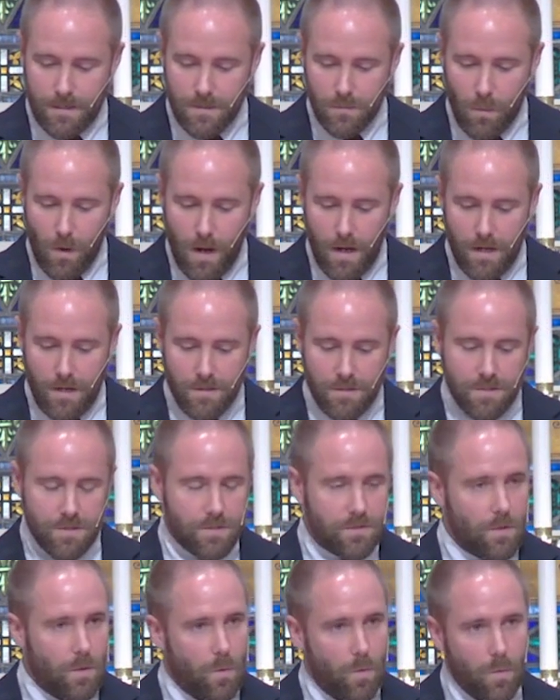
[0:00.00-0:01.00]
That's why it
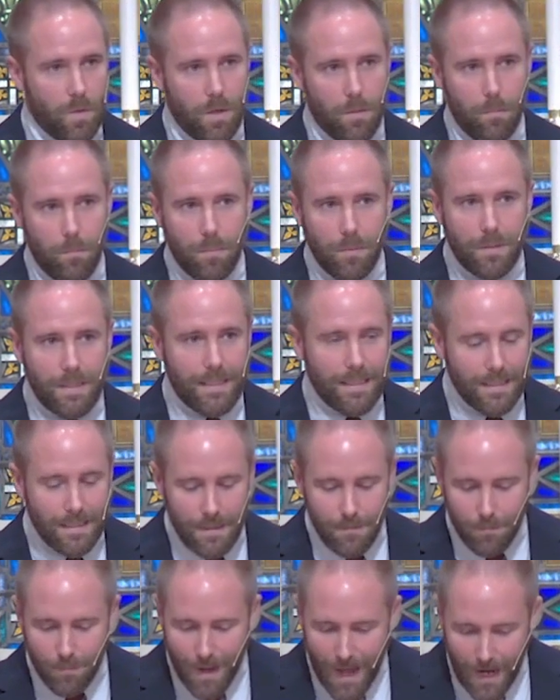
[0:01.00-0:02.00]
is so
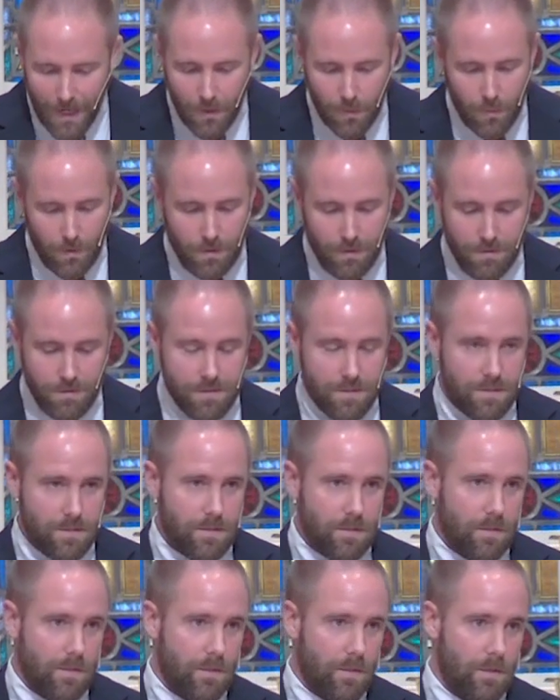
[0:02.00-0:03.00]
completely
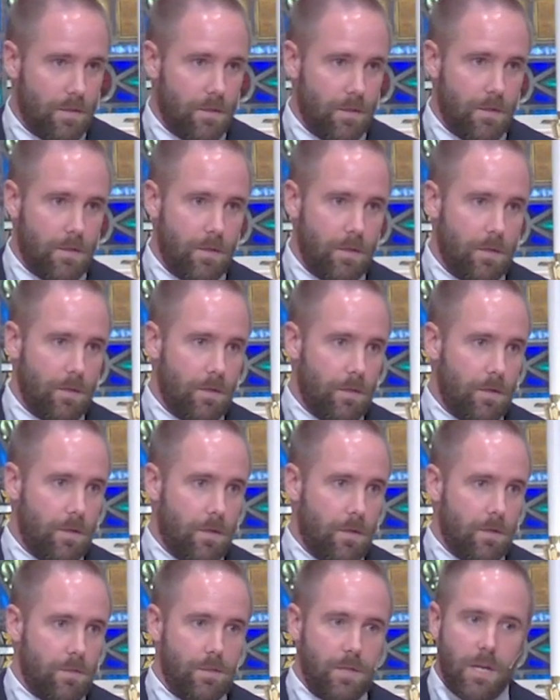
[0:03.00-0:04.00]
backwards
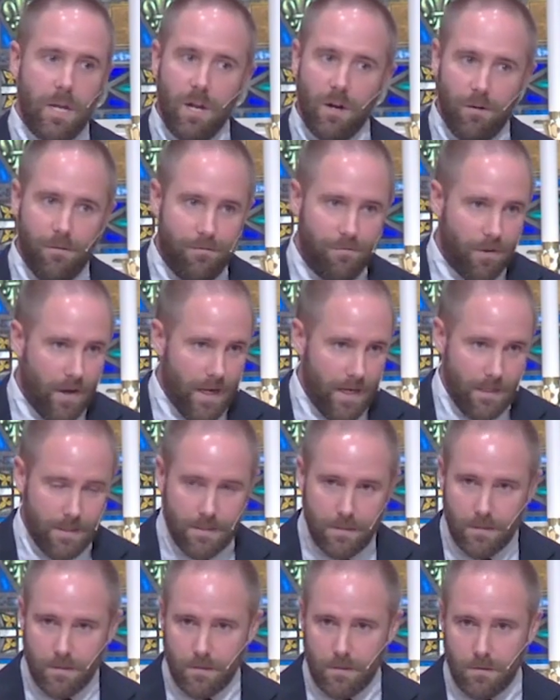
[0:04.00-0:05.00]
to hear a
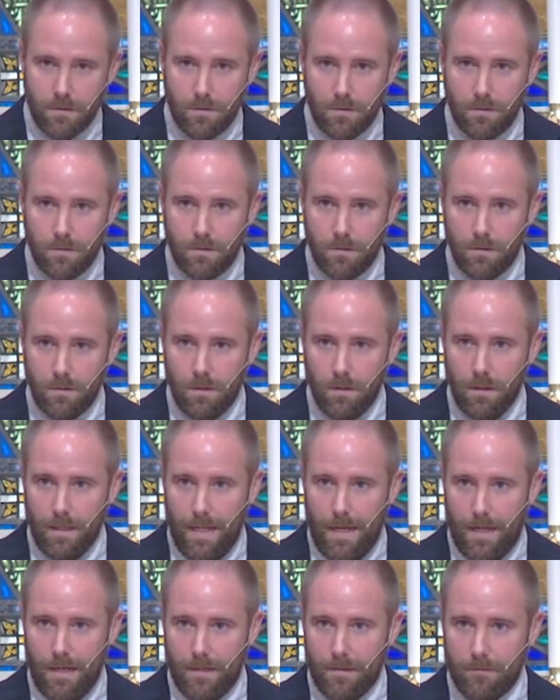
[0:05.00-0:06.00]
fight
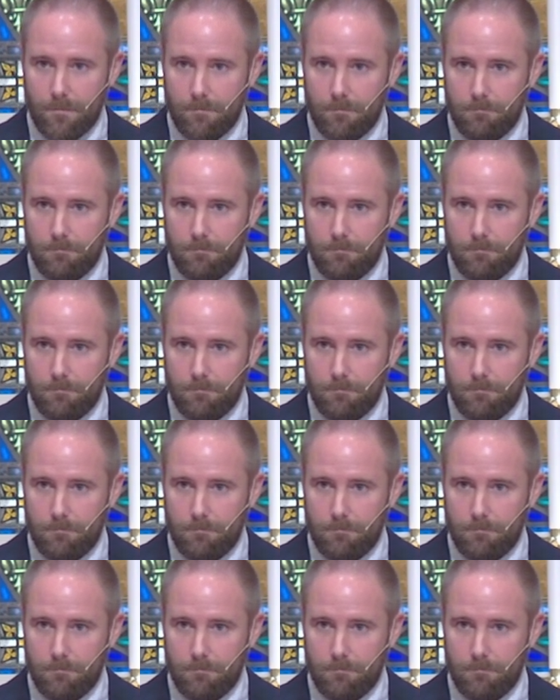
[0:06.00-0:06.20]
on that.